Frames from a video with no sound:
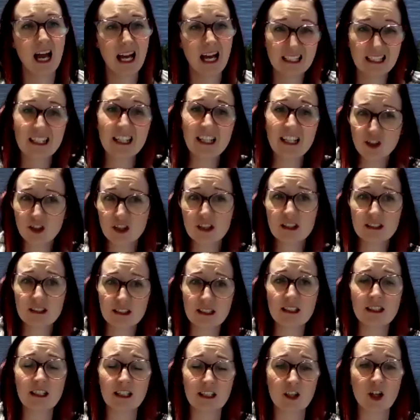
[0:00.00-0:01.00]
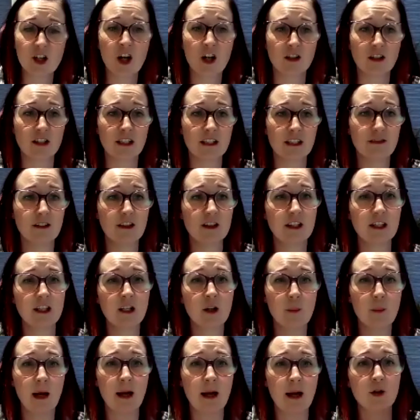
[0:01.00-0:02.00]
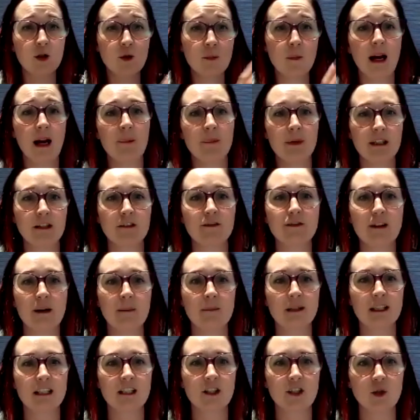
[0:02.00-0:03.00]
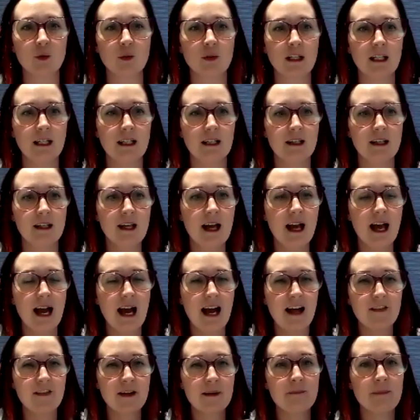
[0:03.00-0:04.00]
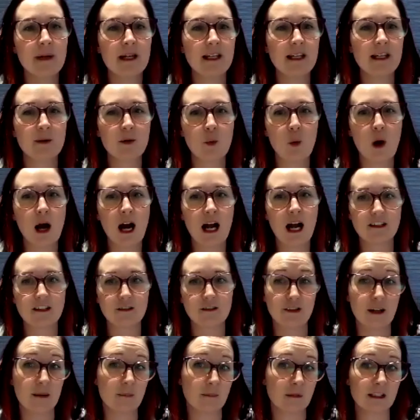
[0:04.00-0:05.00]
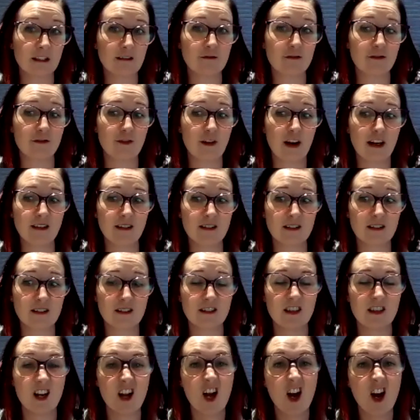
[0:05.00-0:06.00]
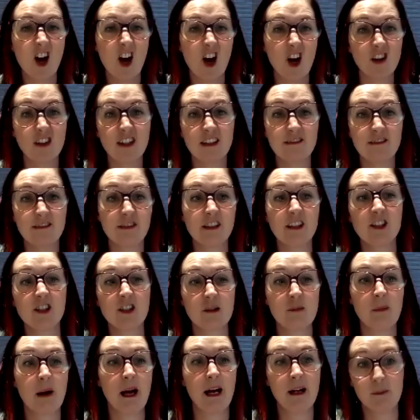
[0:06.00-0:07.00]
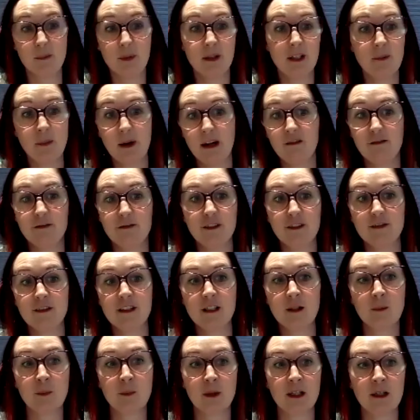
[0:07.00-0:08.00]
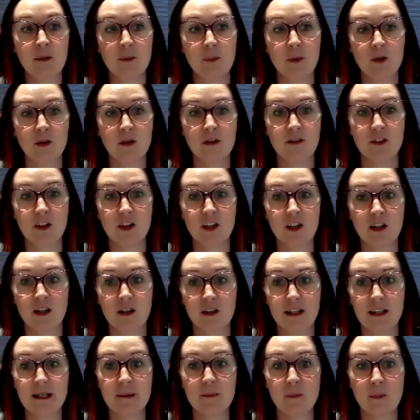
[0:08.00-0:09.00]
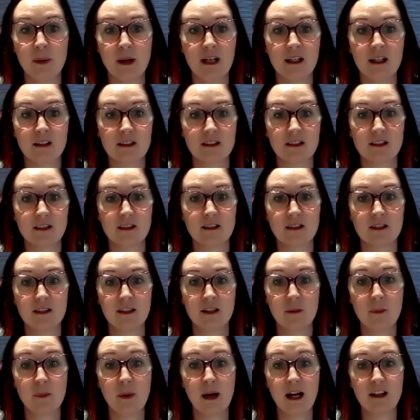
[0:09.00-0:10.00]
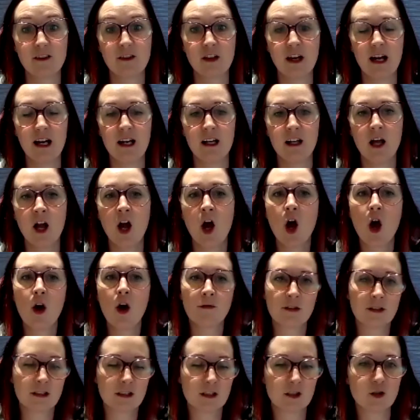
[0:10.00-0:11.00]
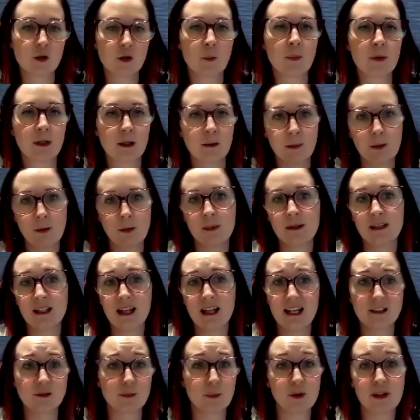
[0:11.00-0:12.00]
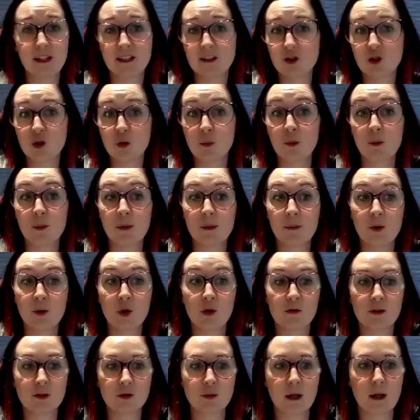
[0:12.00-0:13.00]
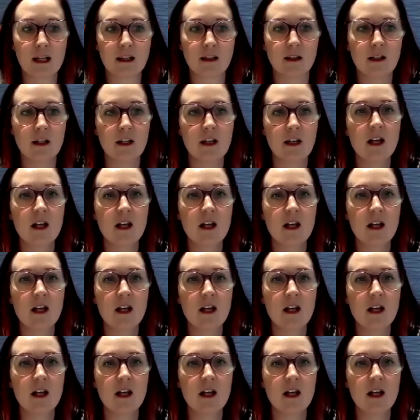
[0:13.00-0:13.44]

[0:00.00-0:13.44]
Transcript: And I guess you can see that, can't you? If you think about who might be in a family unit and then maybe wider family and friends, on average, there might be about 15 people that are impacted by that. Obviously, some people will be less, but then some will be more as well.